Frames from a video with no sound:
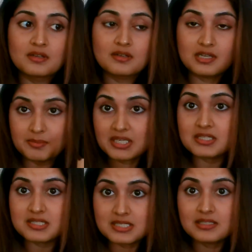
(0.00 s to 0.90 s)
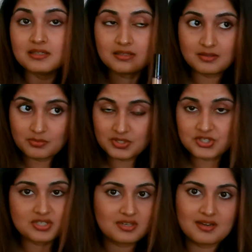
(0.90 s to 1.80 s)
creamy concealer
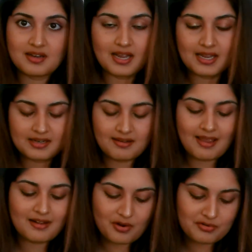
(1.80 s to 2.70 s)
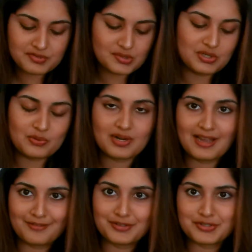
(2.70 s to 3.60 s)
which I ran out of so I don't
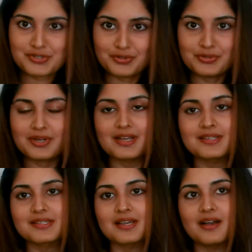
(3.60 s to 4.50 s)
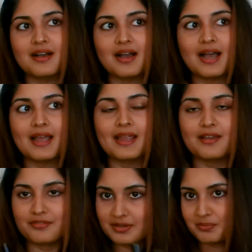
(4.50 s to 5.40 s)
have it to show you guys uh, I have
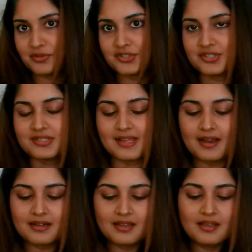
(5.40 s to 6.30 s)
repurchased that